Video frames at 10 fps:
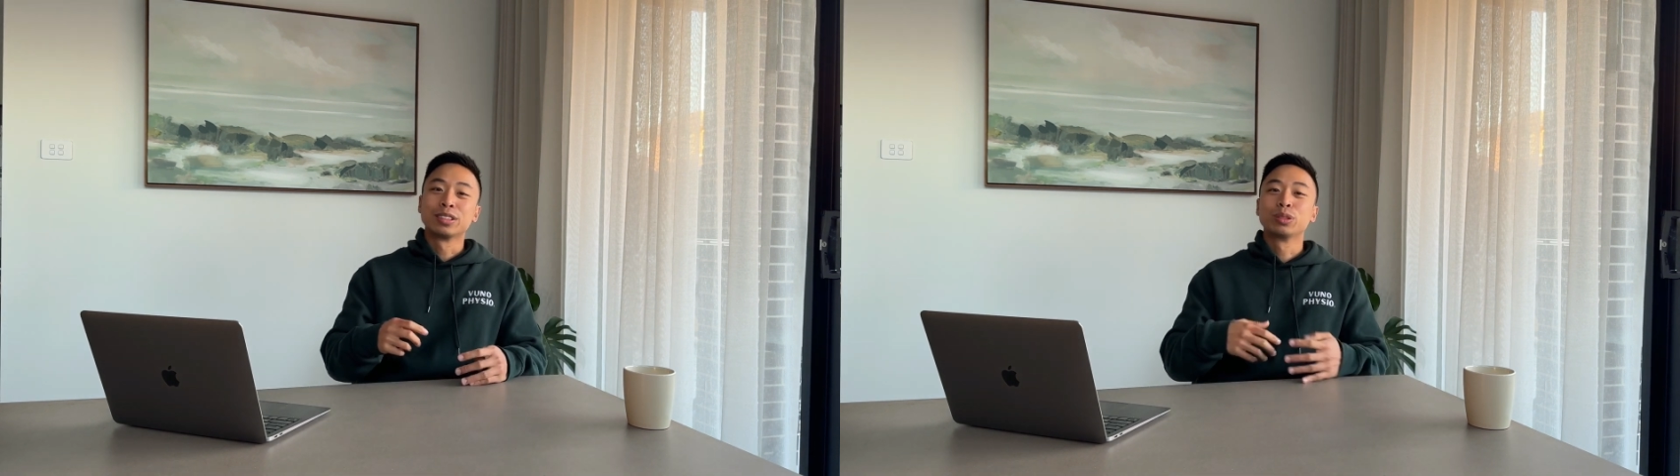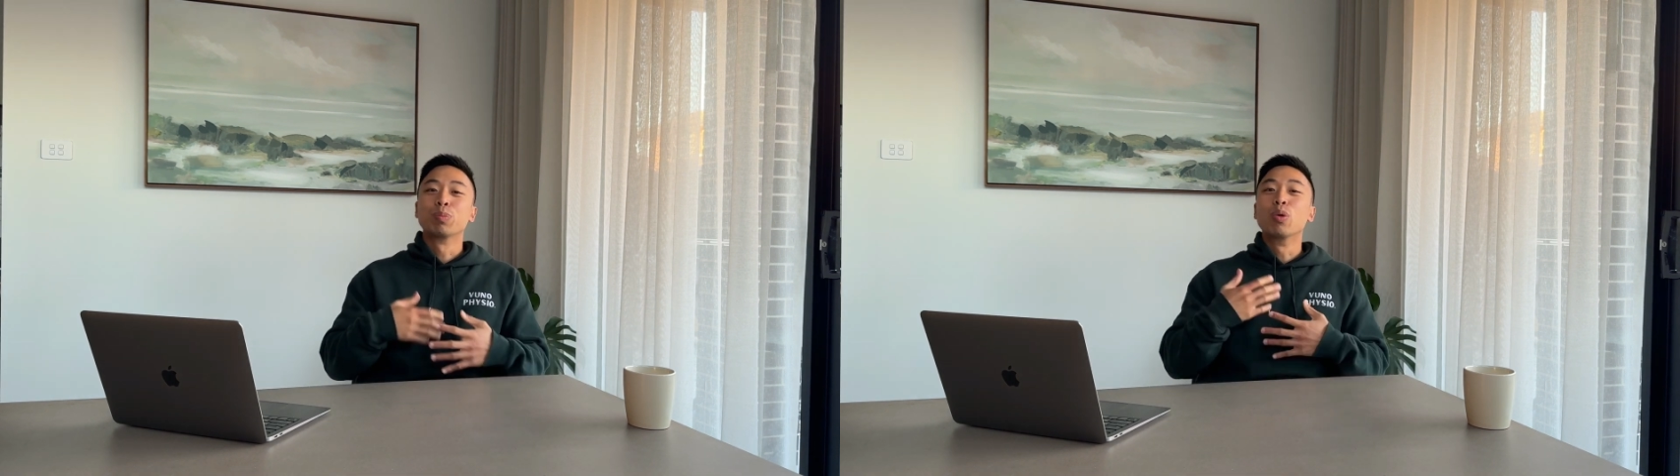
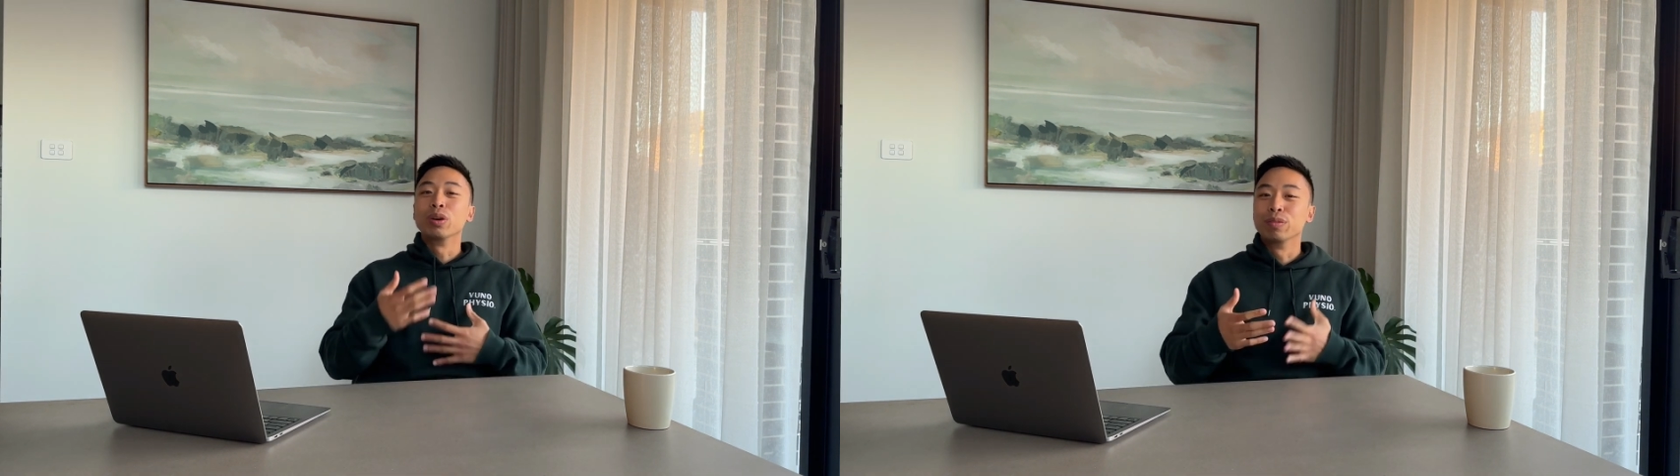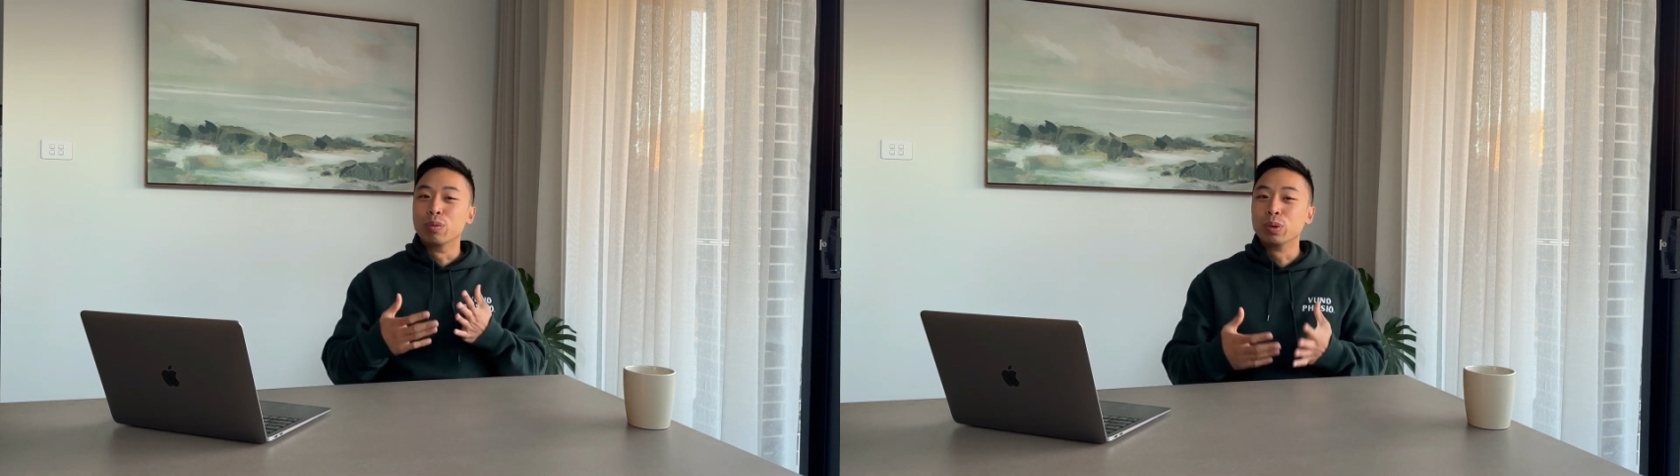
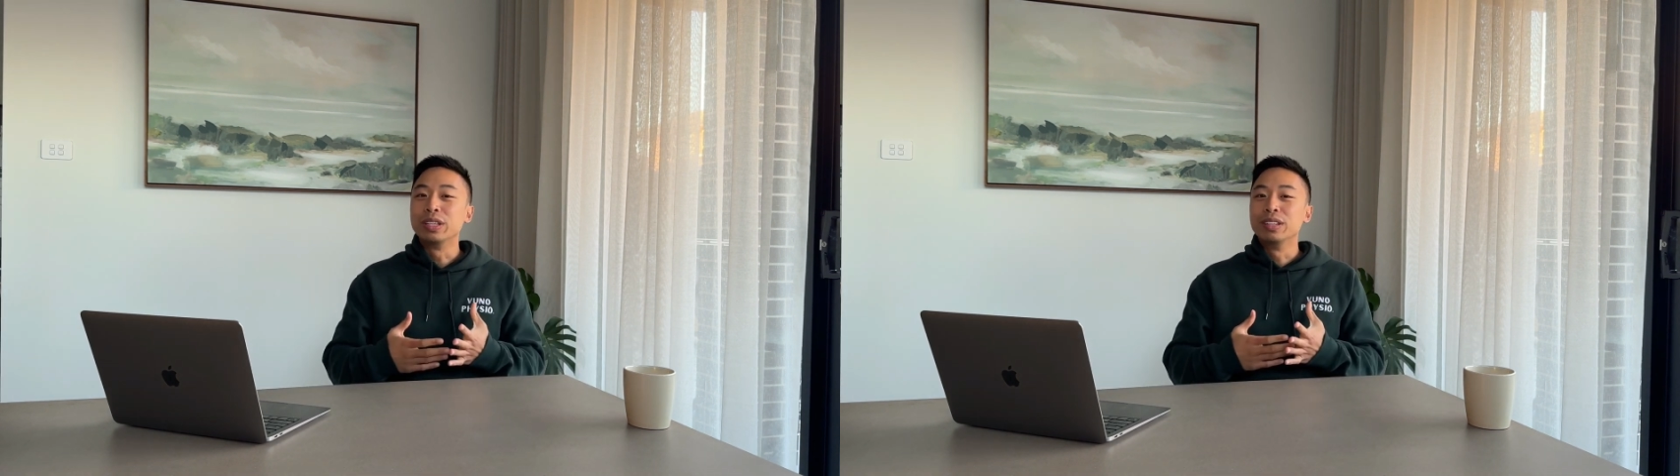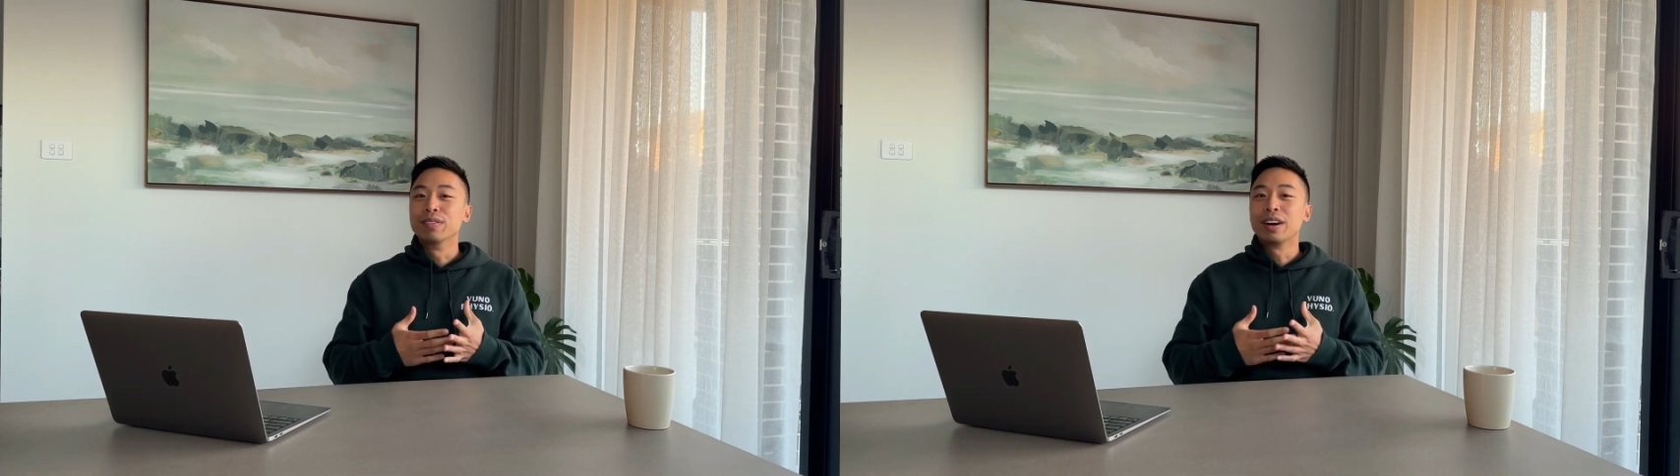supportive
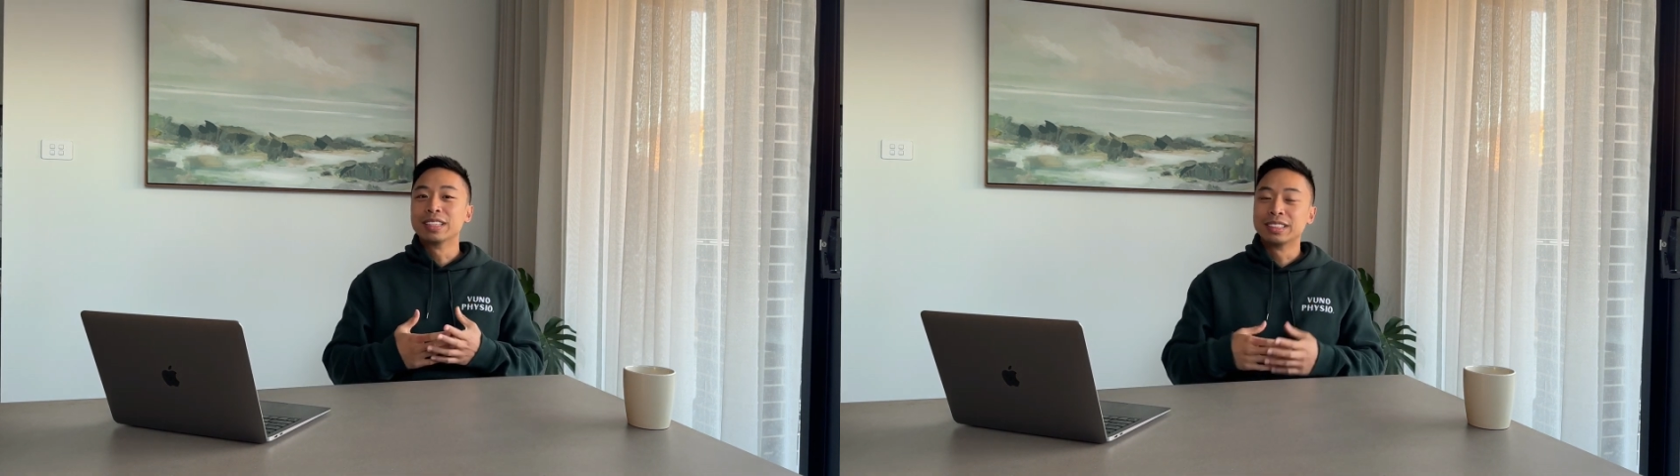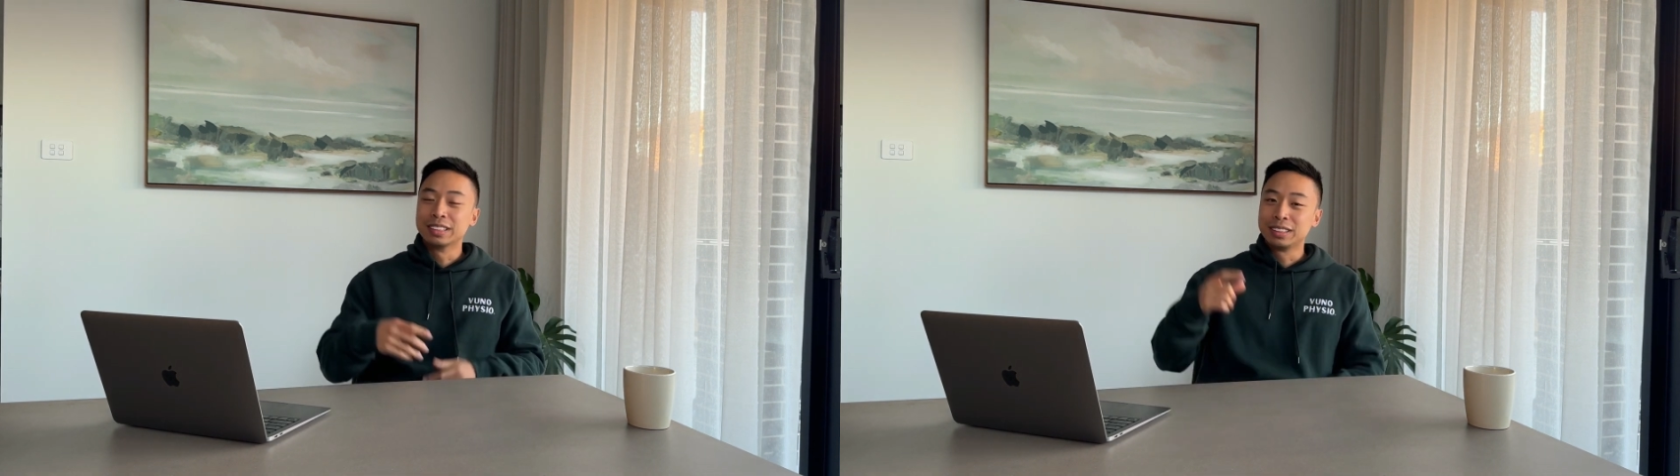walking
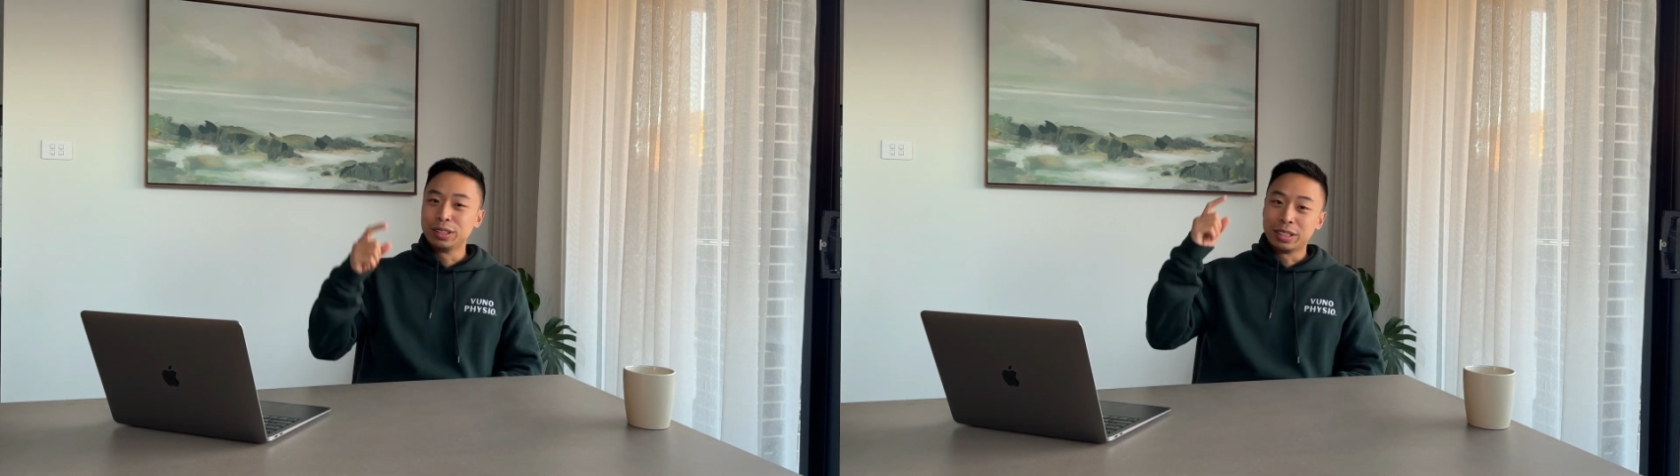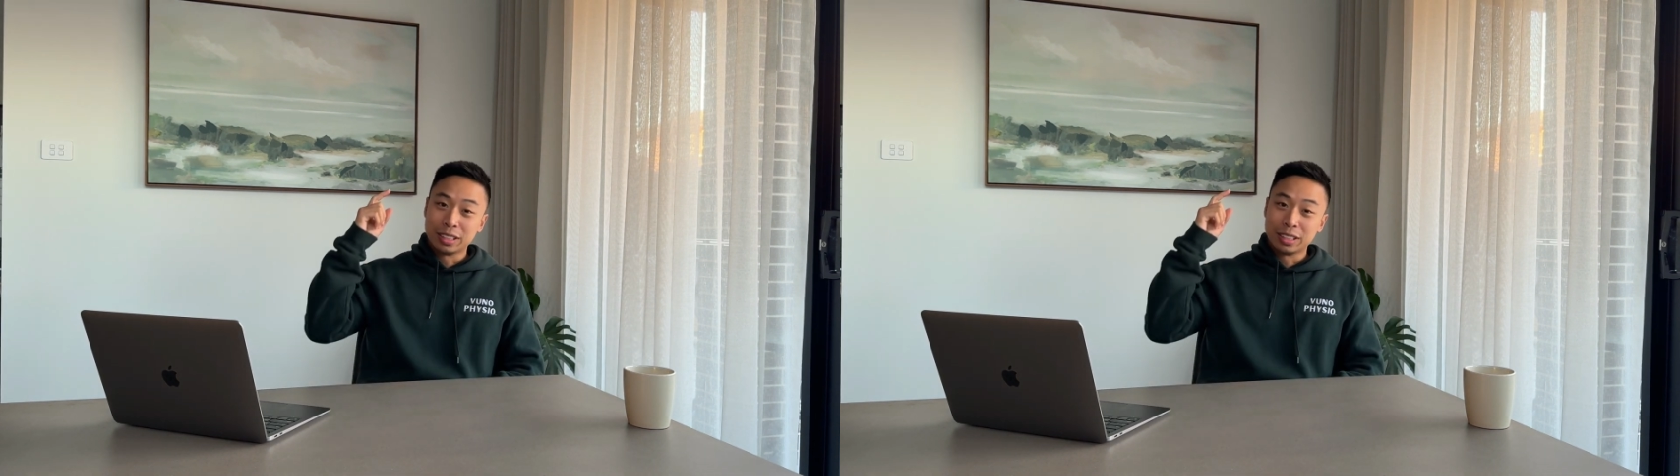devices, you